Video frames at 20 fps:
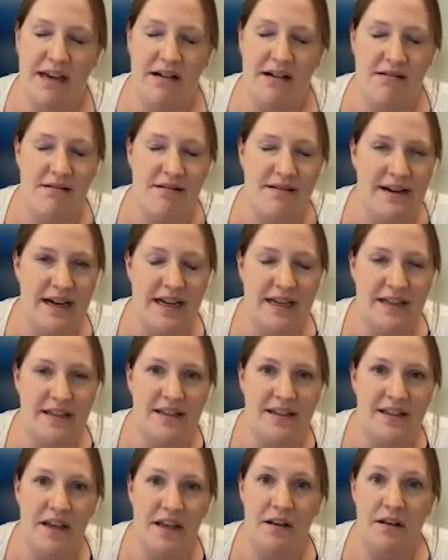are.
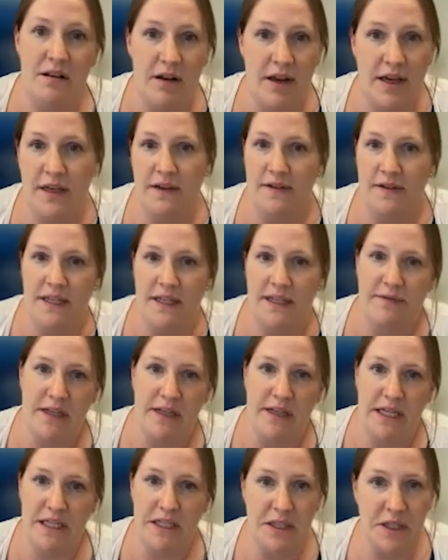And like you said, in
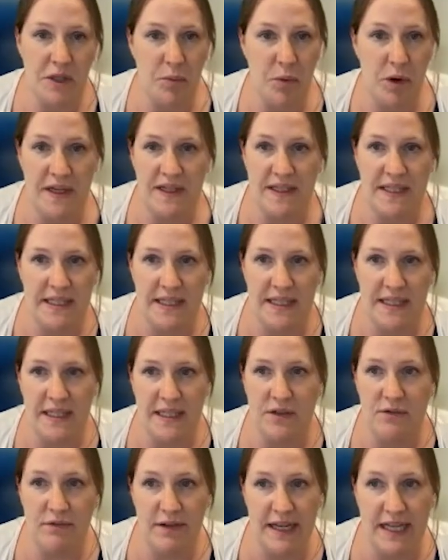relation to the processes,
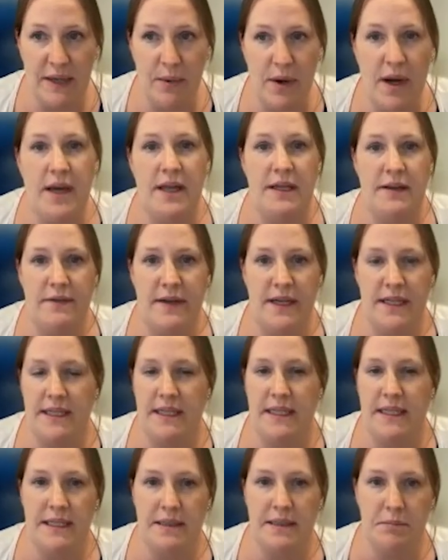it's really worth
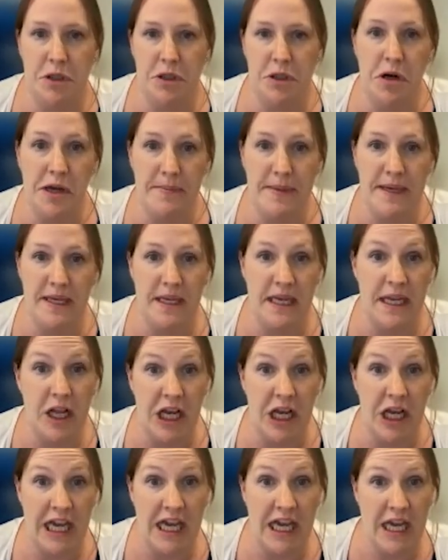investing some time in
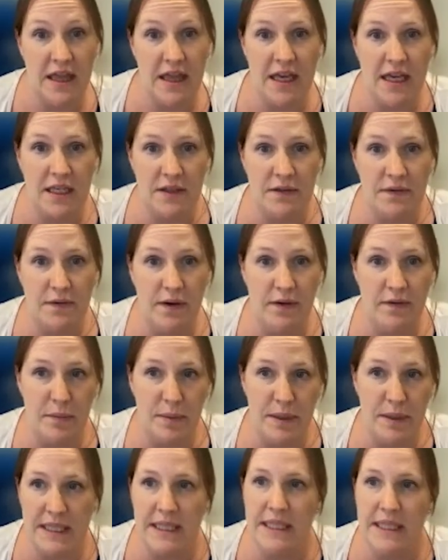looking at this for
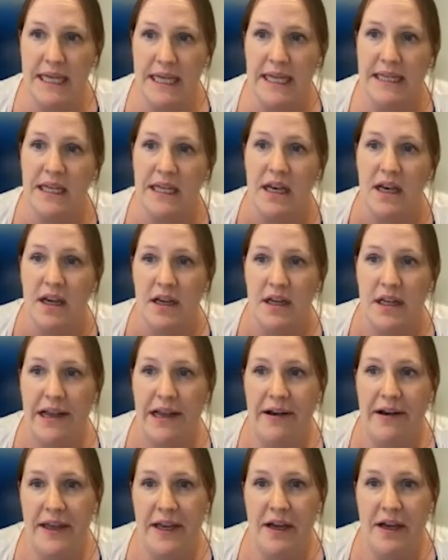businesses.
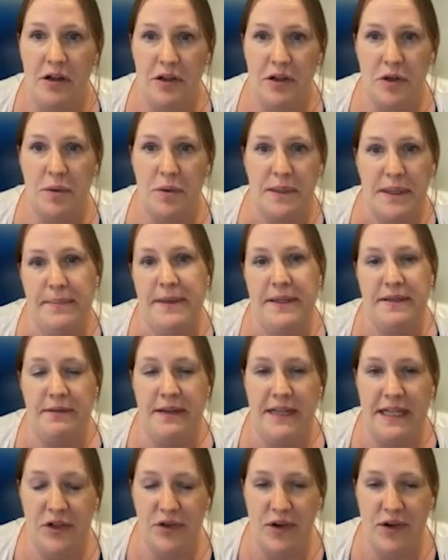I think our top tip is
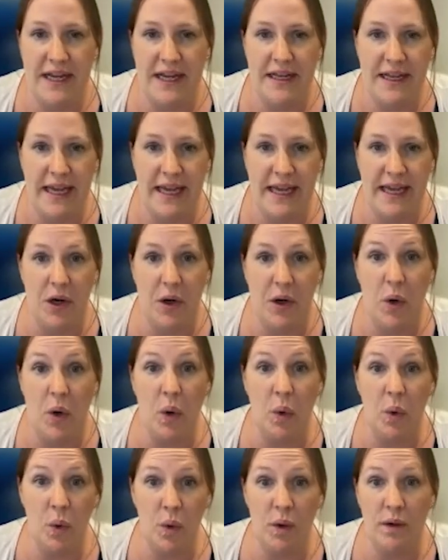really training
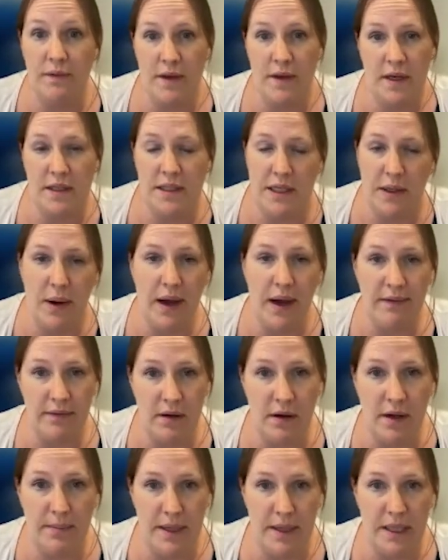all of those who have
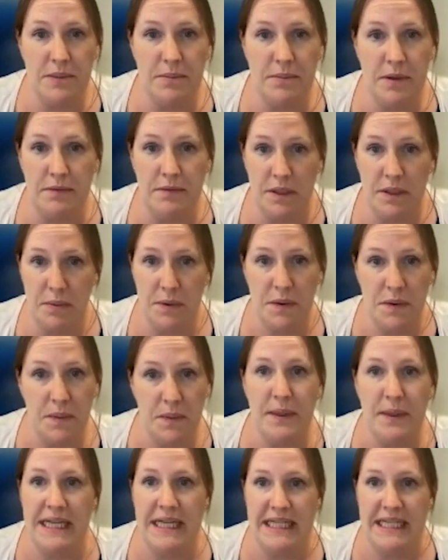line management
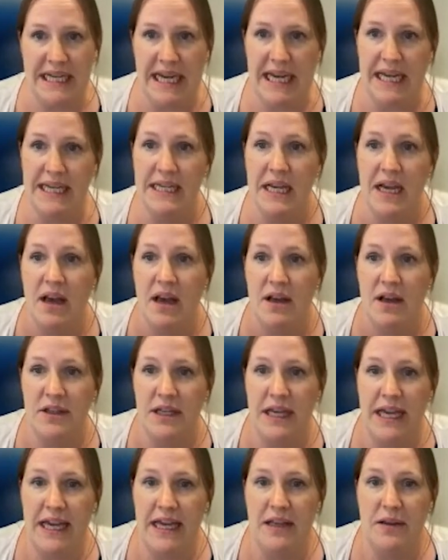responsibilities
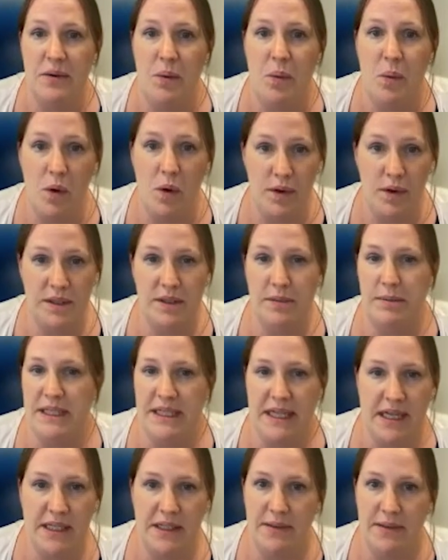in what the
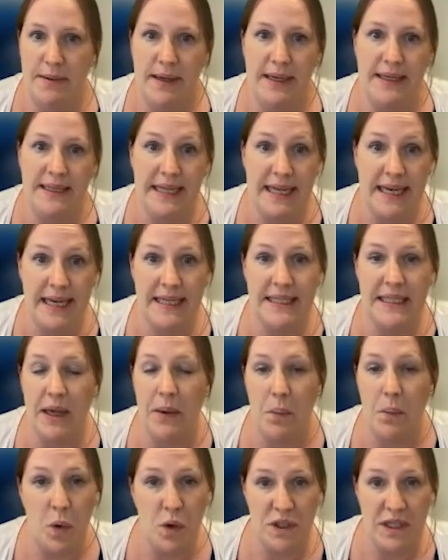subject access request is
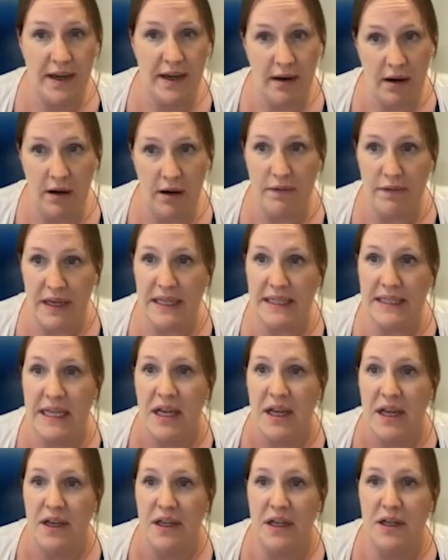and what it
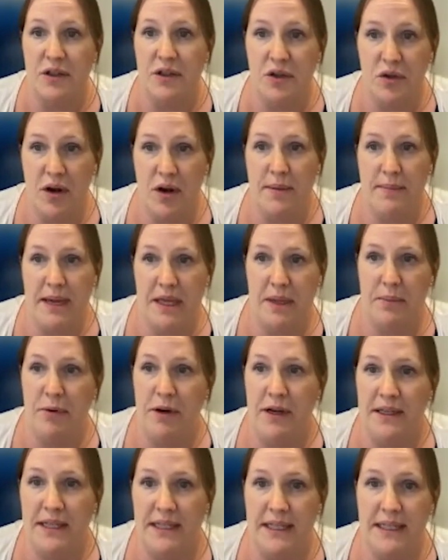covers, to try and make the
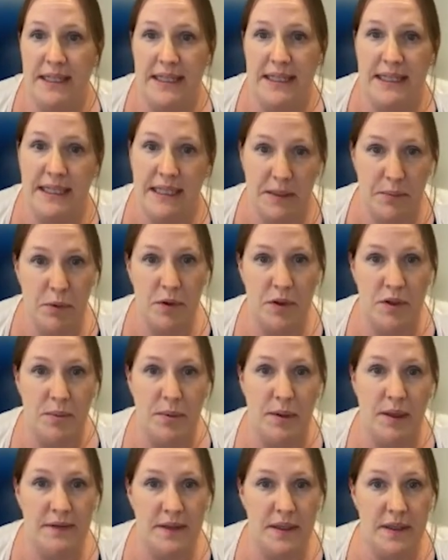process as easy as
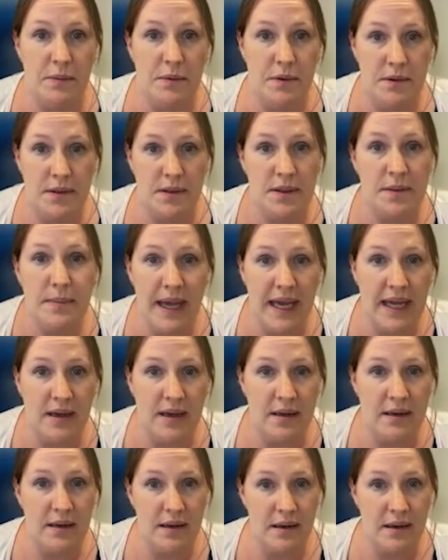possible if someone does make
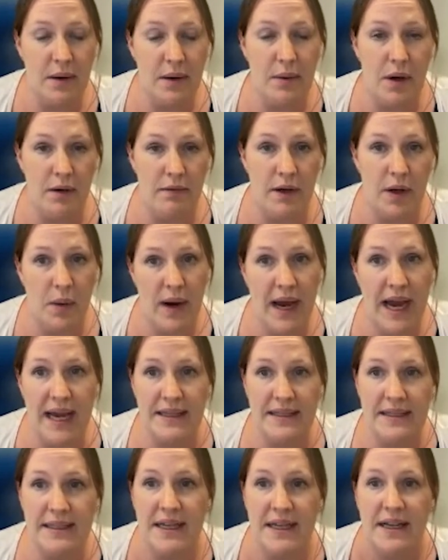a
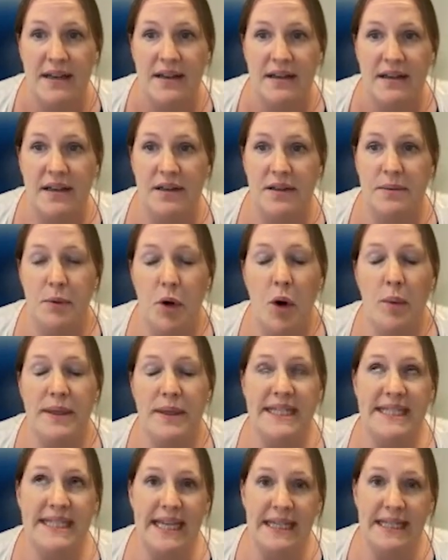request. Some
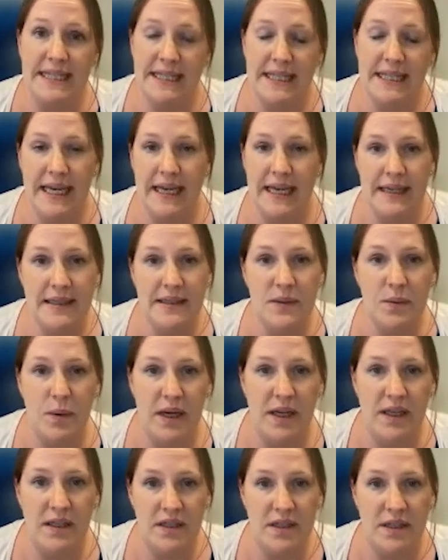common sense things
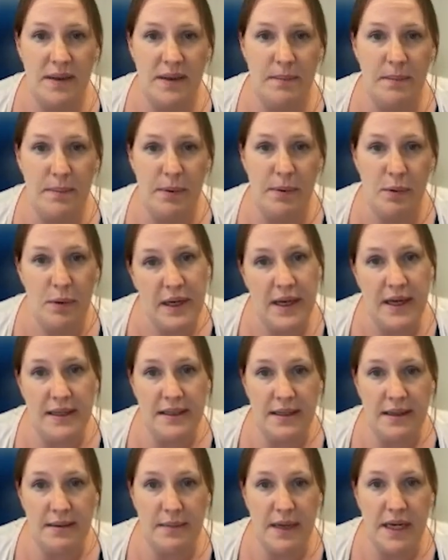which
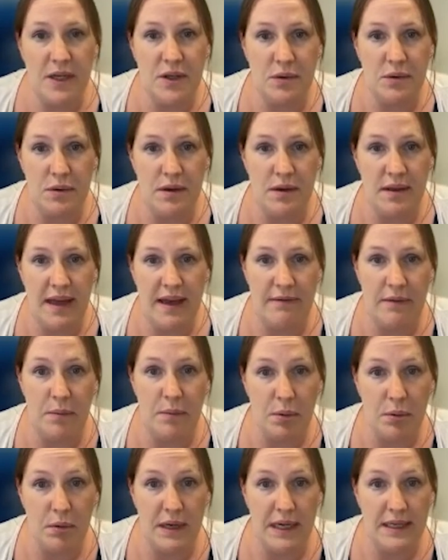employers can make sure that their
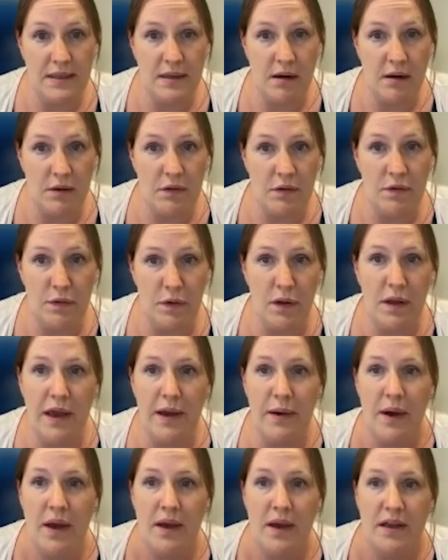employees kind of
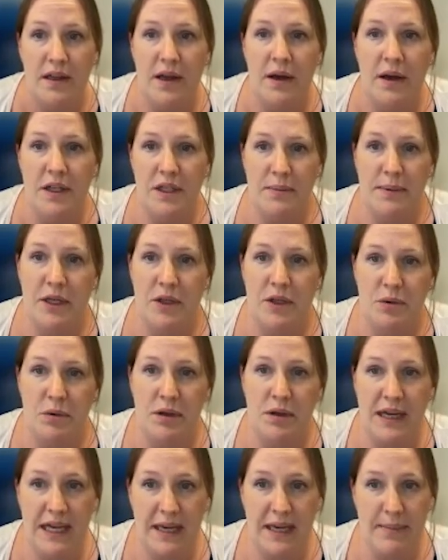follow, to make sure
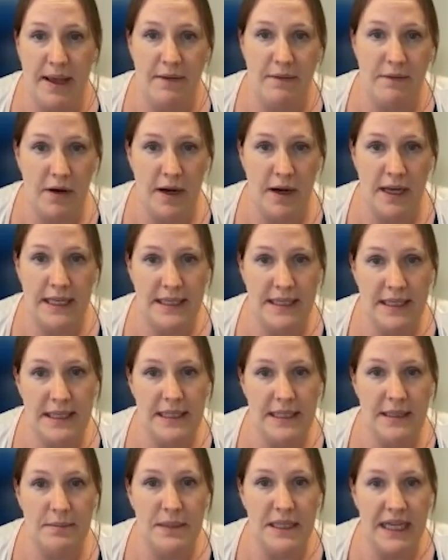that email and filing
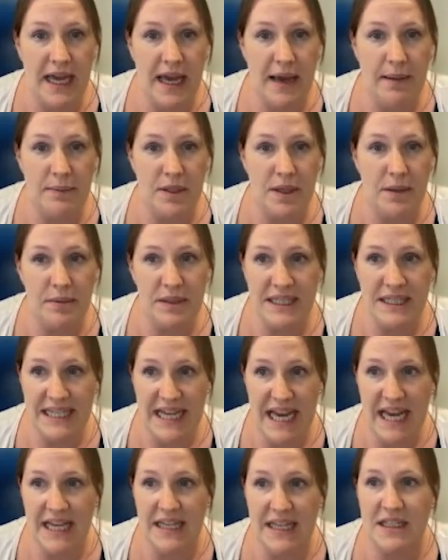systems are kept up to
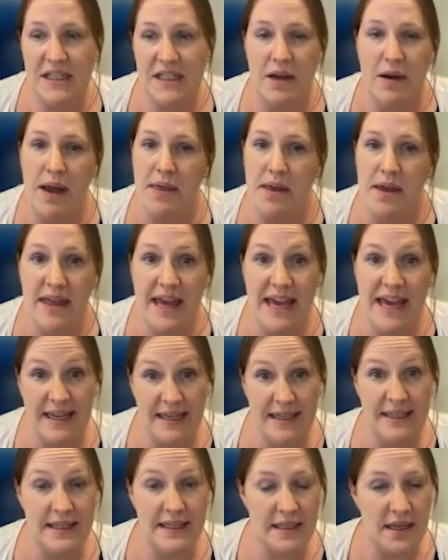date, and that they're
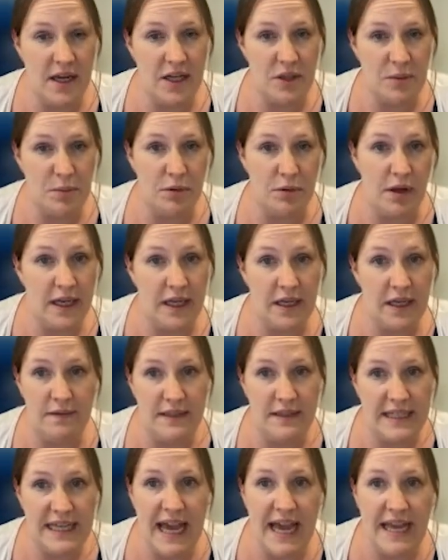easily searchable, like you
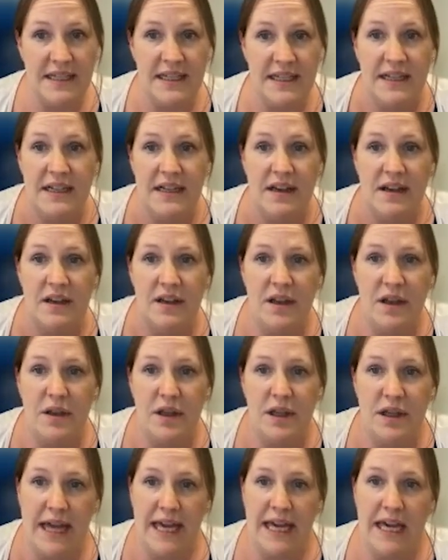said.
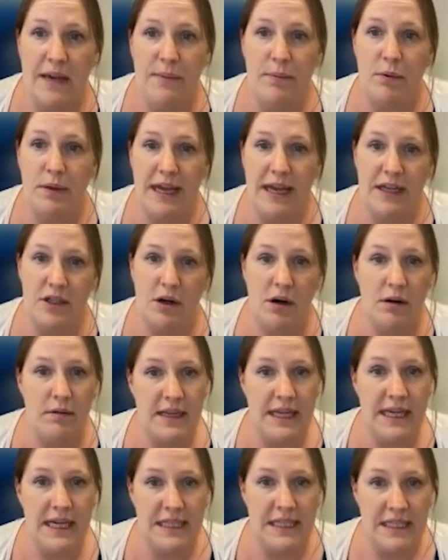They keep all HR
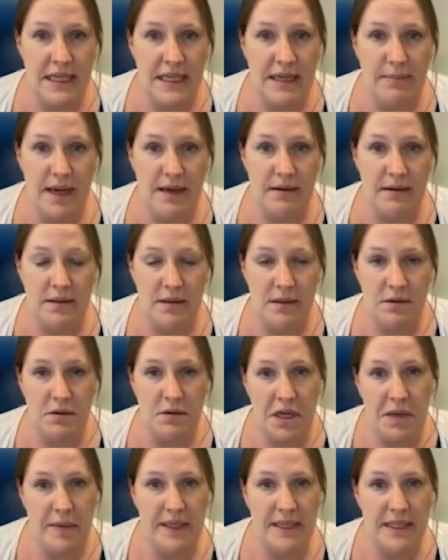related emails and
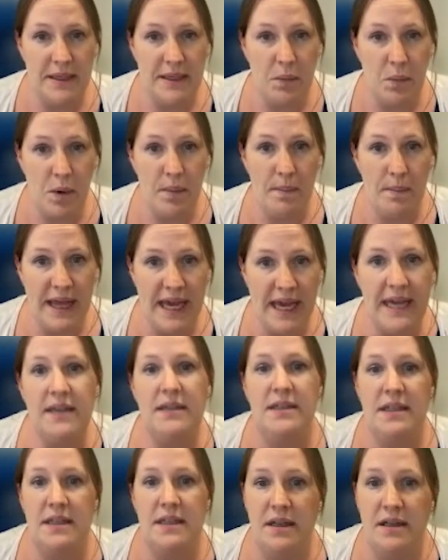documents in one
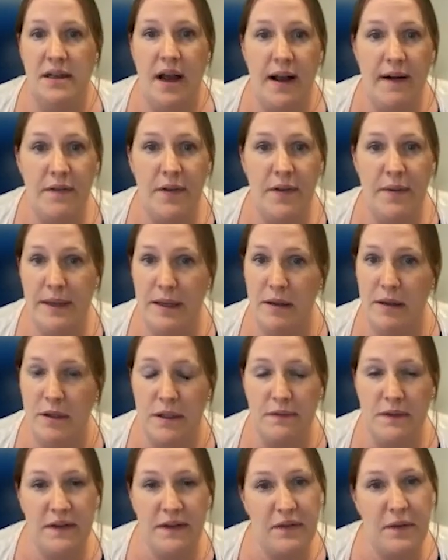place, so they don't have them in
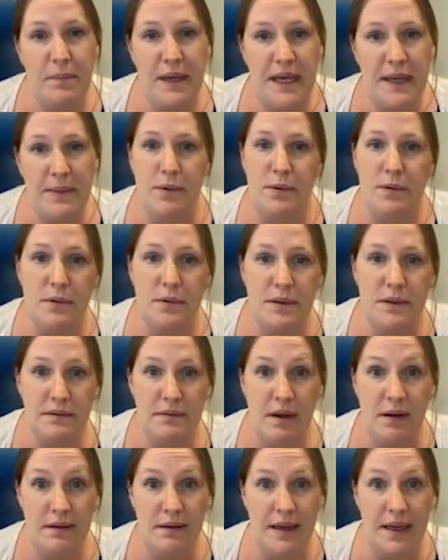lots of different people's
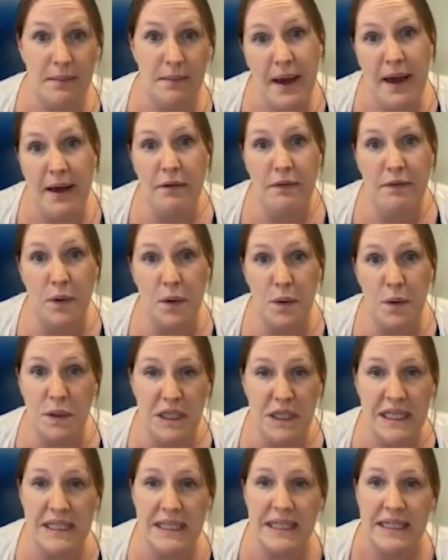email
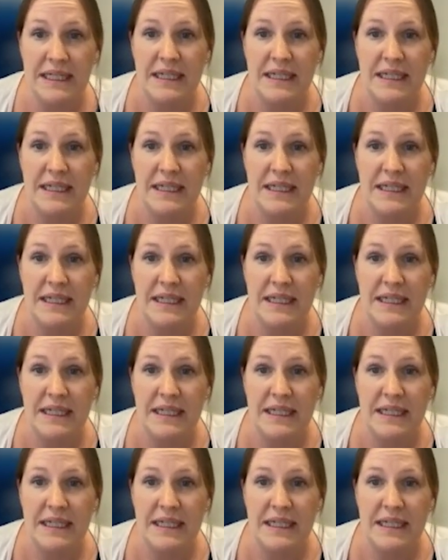folders.